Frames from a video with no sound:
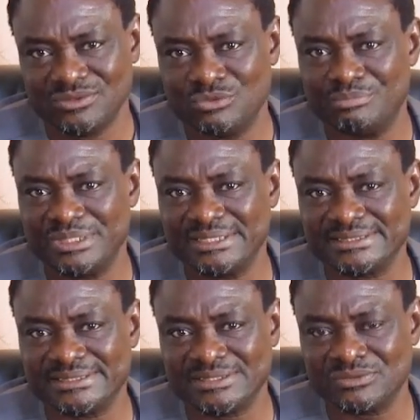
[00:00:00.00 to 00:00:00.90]
to bring the
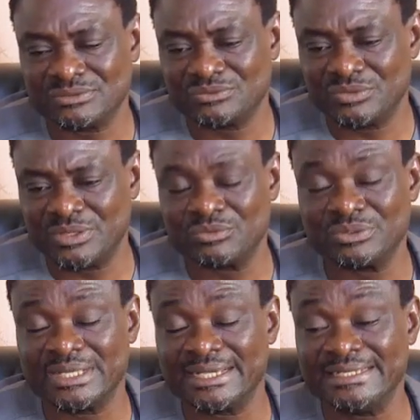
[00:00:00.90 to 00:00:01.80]
state
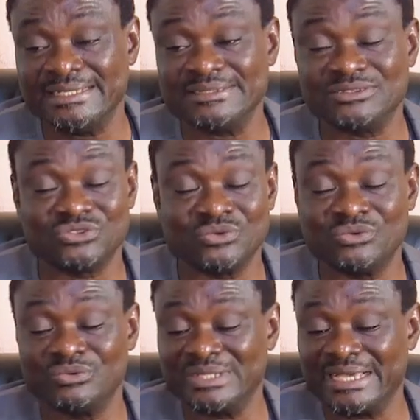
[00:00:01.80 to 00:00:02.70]
headquarters into
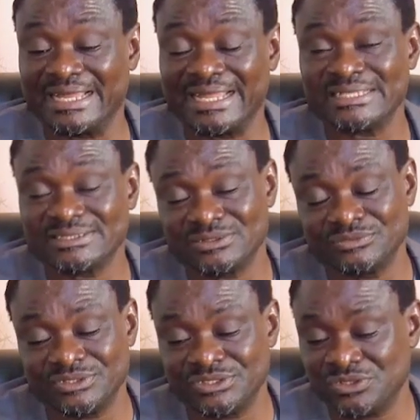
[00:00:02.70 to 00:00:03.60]
the class of
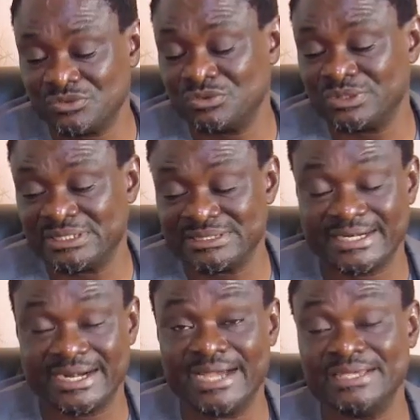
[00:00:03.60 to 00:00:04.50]
state headquarters
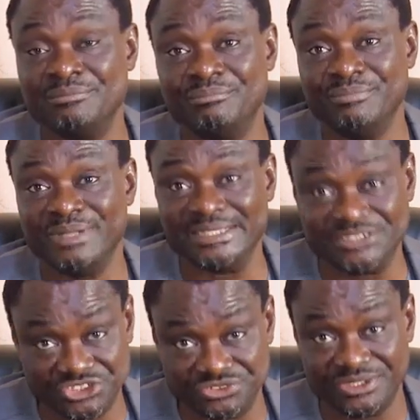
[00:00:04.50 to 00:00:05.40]
there are in
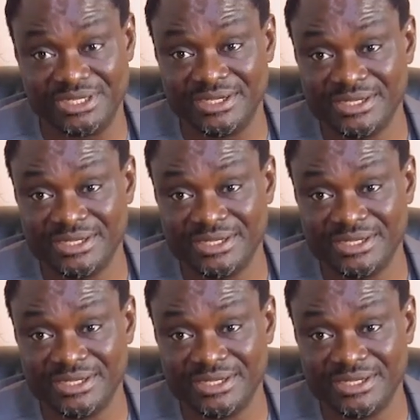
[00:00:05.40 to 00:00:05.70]
Nigeria.